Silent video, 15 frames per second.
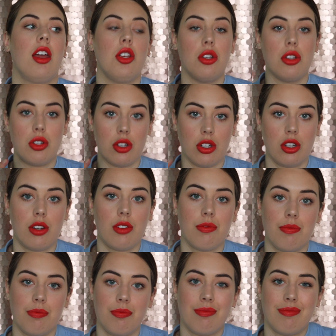you should,
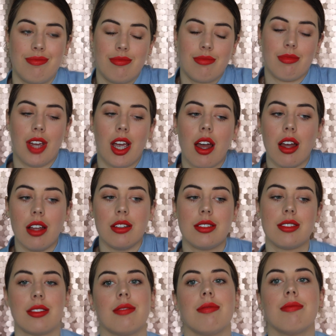because